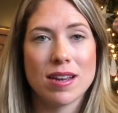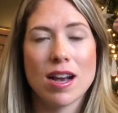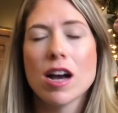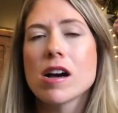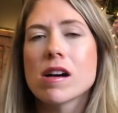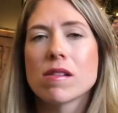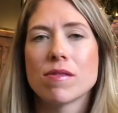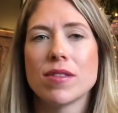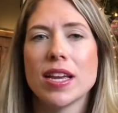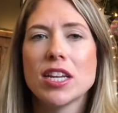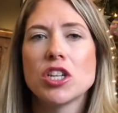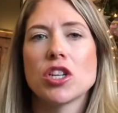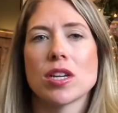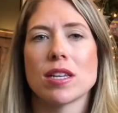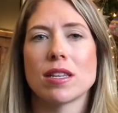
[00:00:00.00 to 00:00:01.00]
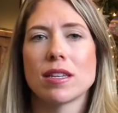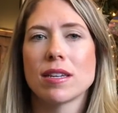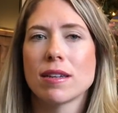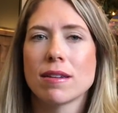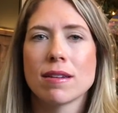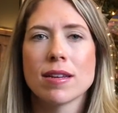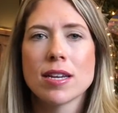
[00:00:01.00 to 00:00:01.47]
oh, they just
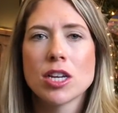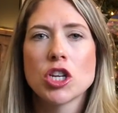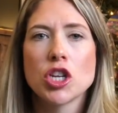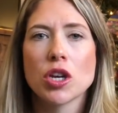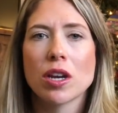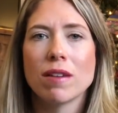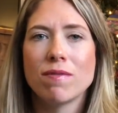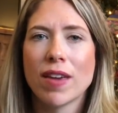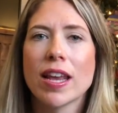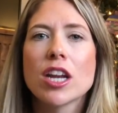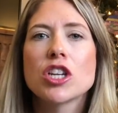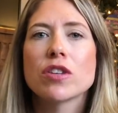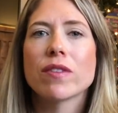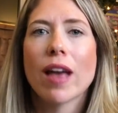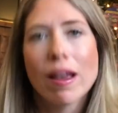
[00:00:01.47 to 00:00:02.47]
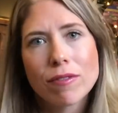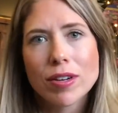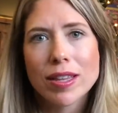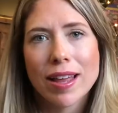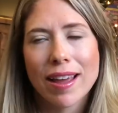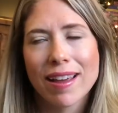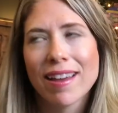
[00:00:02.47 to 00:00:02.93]
took advantage of
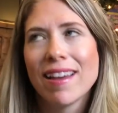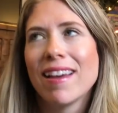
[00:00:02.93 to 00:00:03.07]
everything.